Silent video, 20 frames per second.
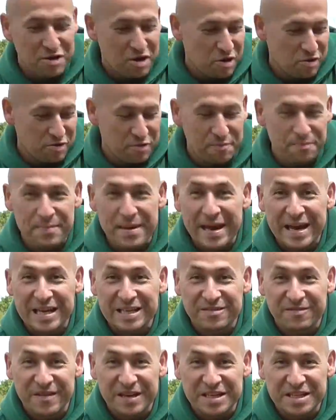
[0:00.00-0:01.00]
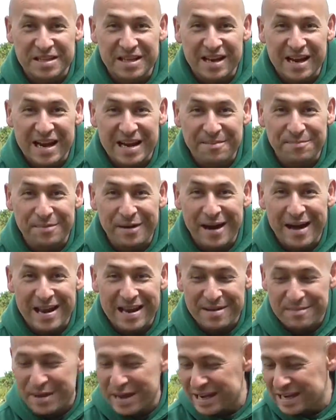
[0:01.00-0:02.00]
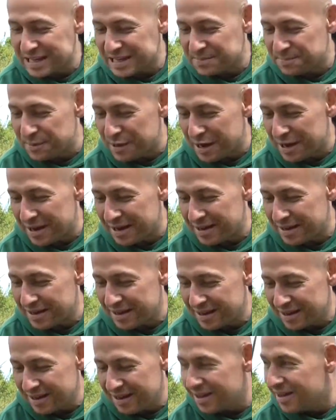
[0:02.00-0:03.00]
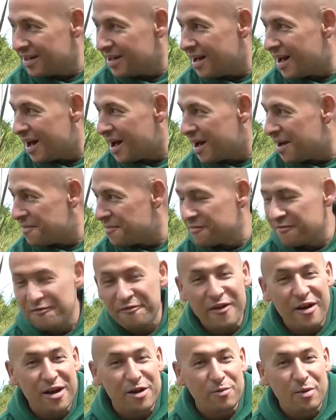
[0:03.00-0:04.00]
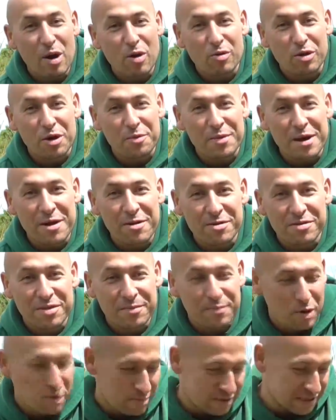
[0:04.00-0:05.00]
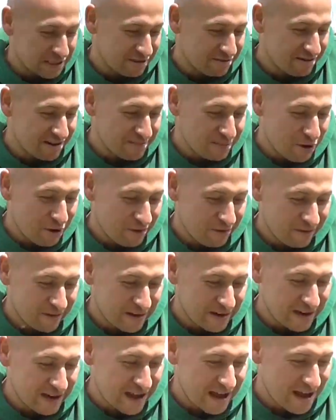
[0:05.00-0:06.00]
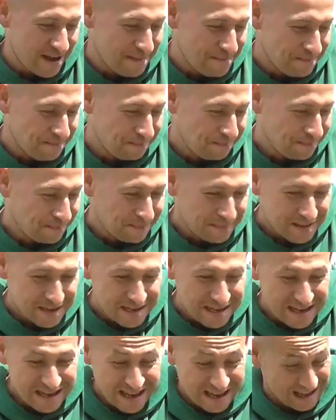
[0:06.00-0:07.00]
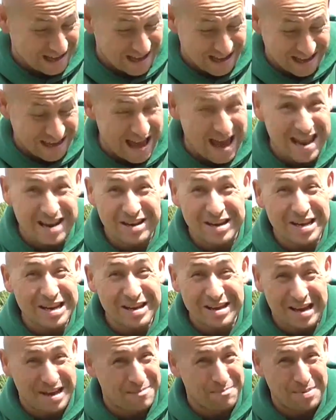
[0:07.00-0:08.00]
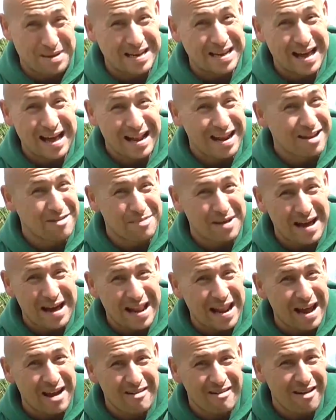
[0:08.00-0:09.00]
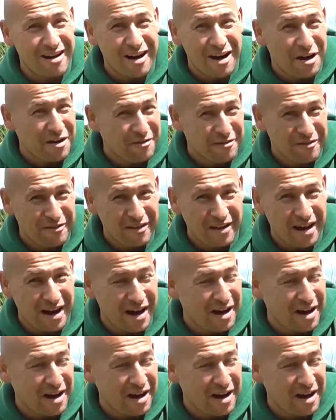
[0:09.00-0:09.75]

not the biggest fish in the lake by any means, but very welcome hearing the bobbin scream off. And again, been down here about an hour and a half.